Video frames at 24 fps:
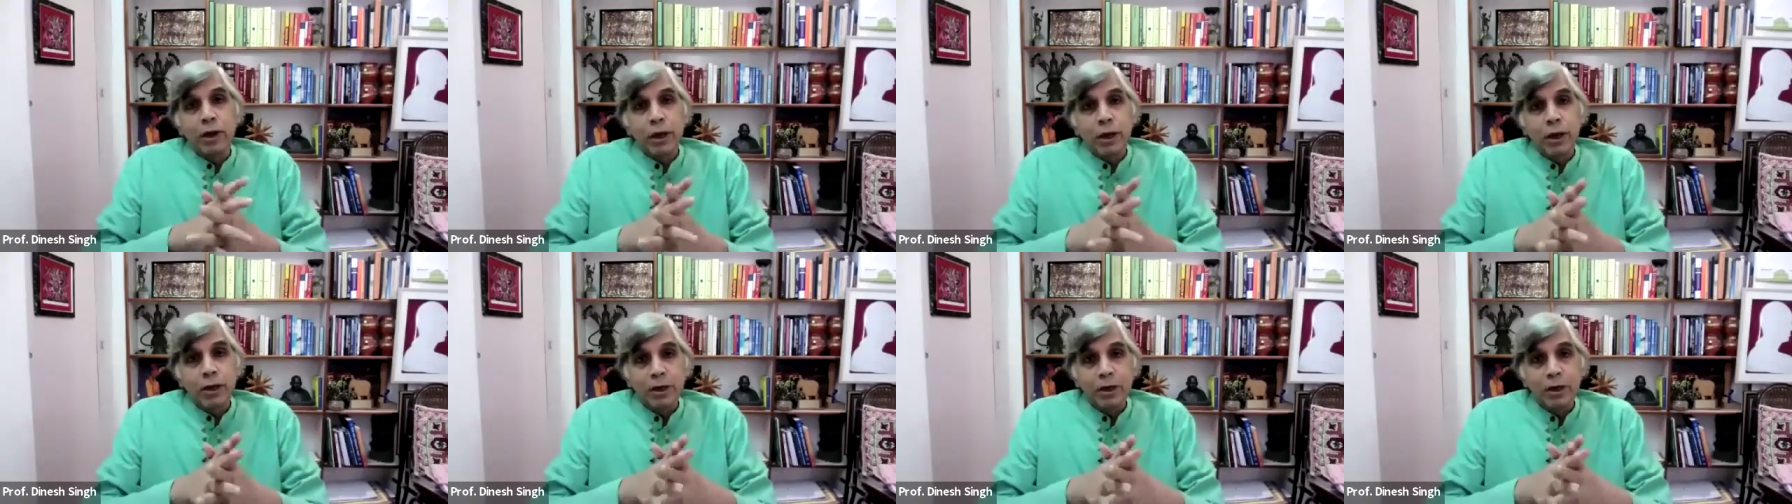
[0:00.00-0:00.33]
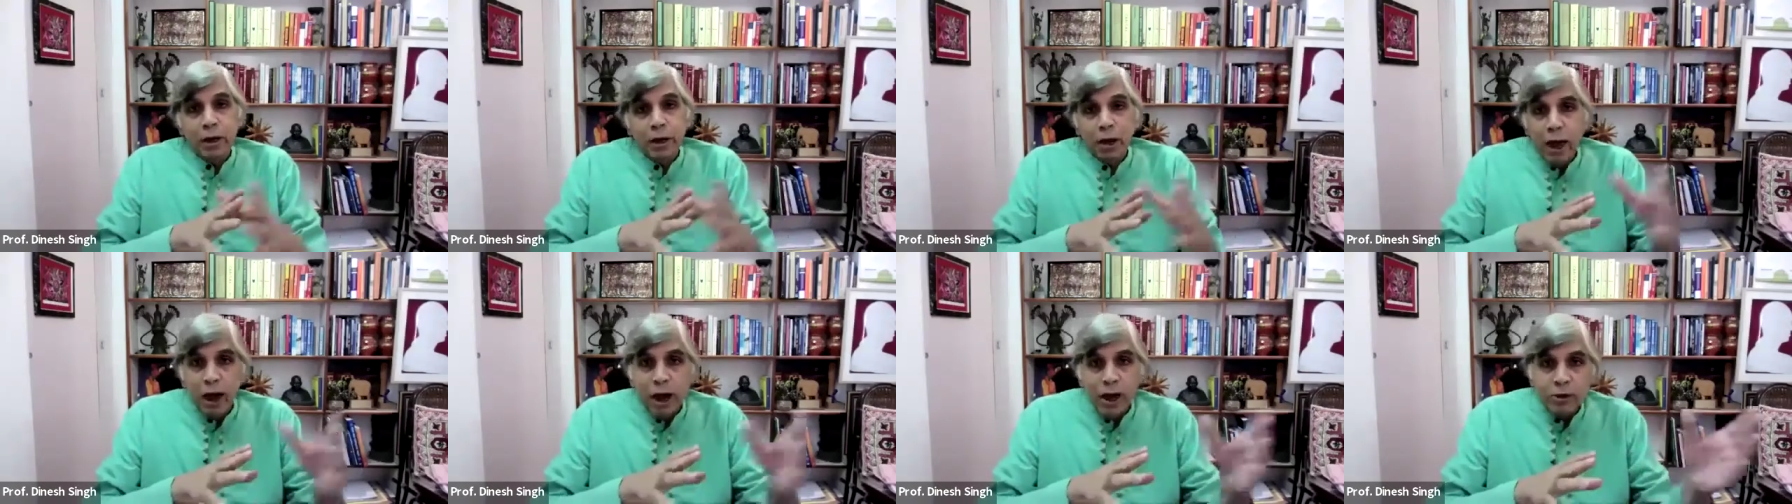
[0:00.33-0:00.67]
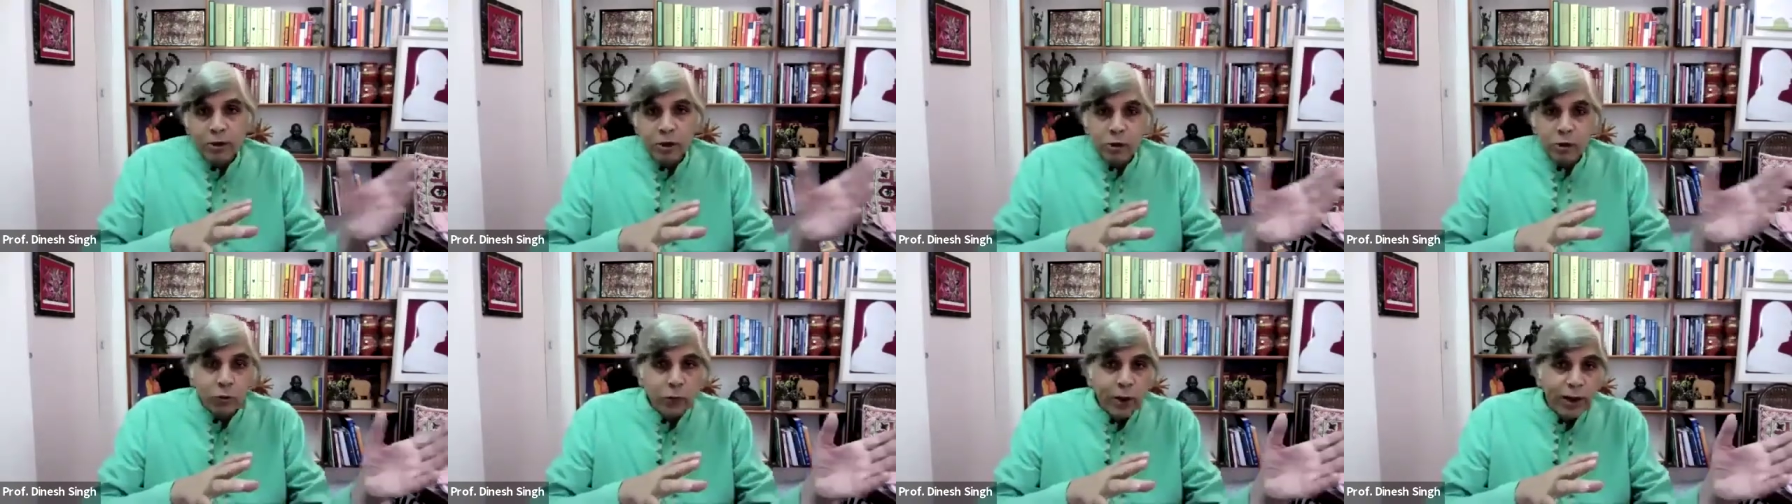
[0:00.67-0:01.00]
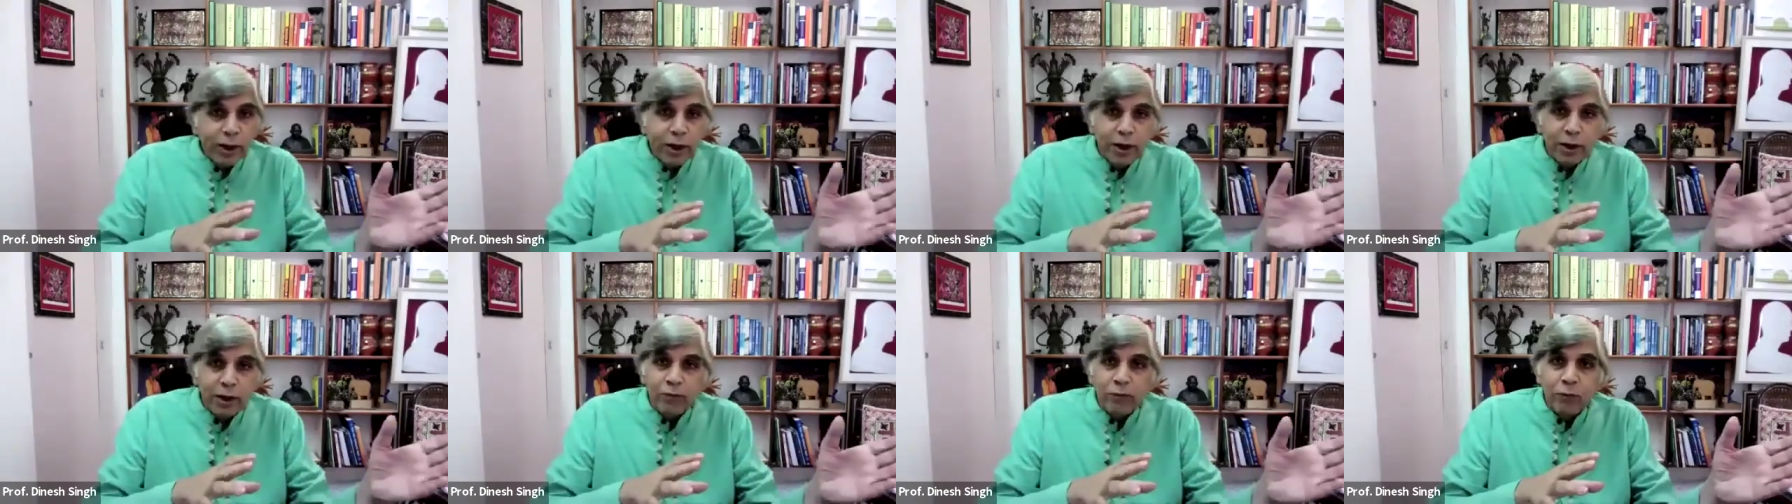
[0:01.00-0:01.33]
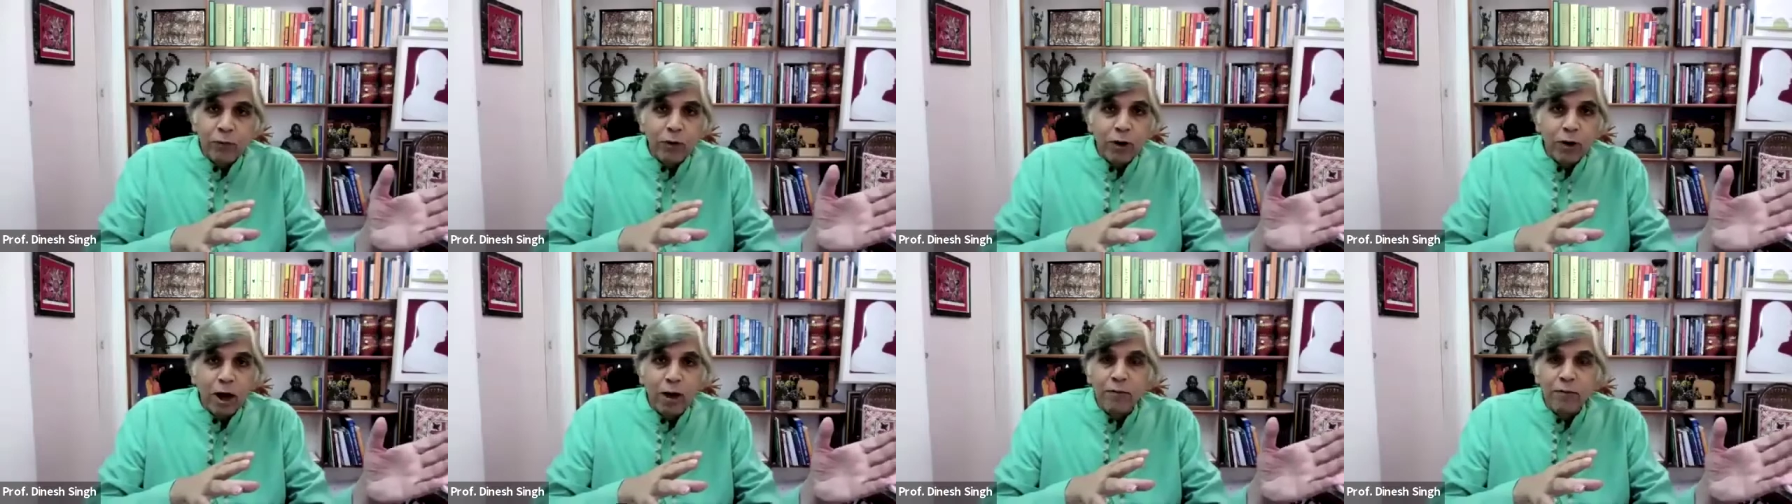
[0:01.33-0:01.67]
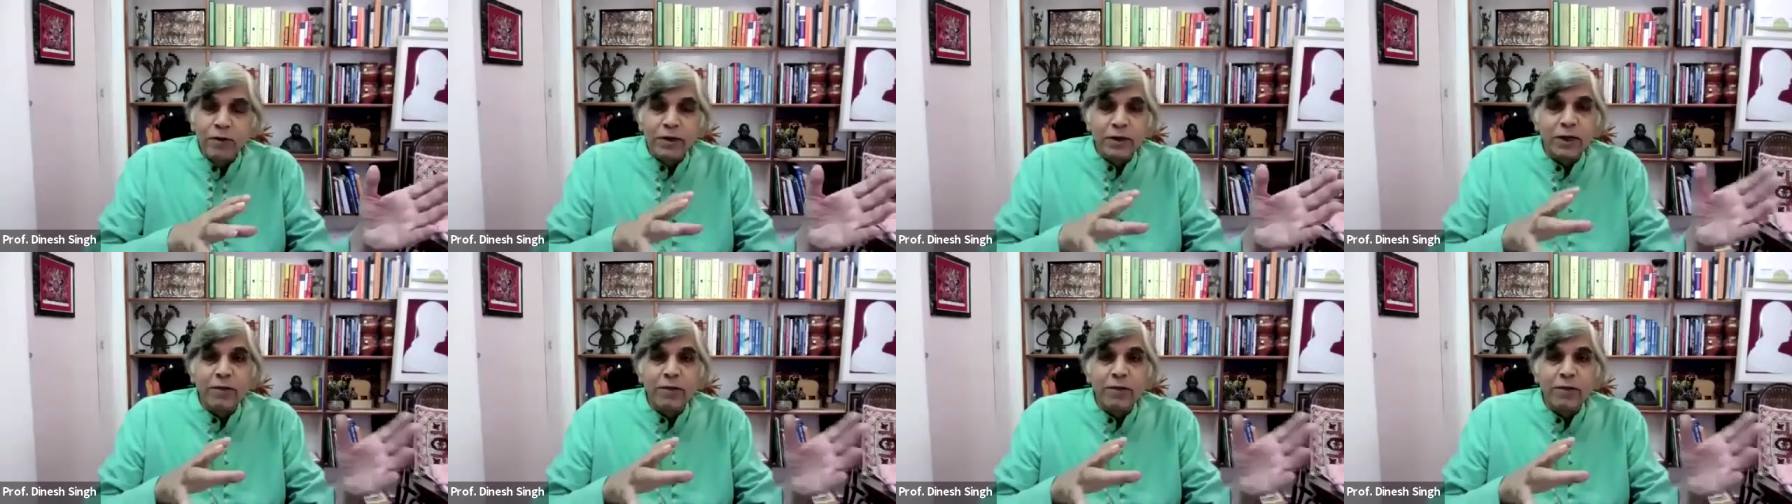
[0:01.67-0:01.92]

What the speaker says: In the last 24 hours,